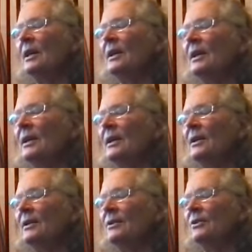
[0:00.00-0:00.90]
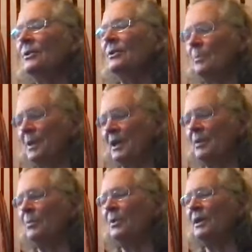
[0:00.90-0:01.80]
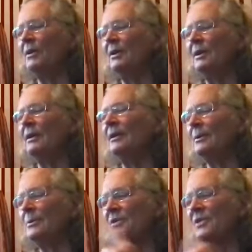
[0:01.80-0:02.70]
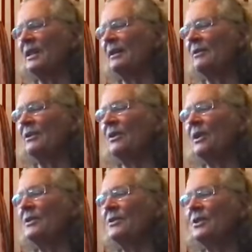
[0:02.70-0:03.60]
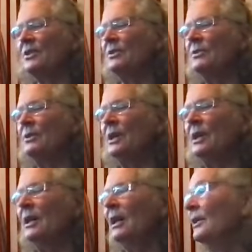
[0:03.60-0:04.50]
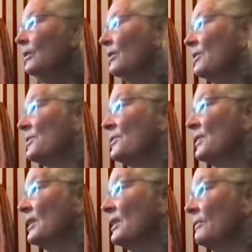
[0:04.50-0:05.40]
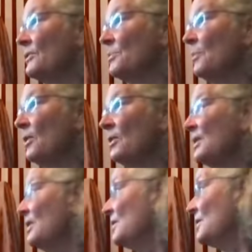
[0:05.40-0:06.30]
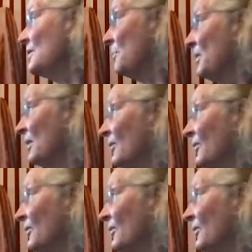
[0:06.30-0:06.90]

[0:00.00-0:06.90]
You could pick up one. It was sent out online too. You can also sign up for small teas by being,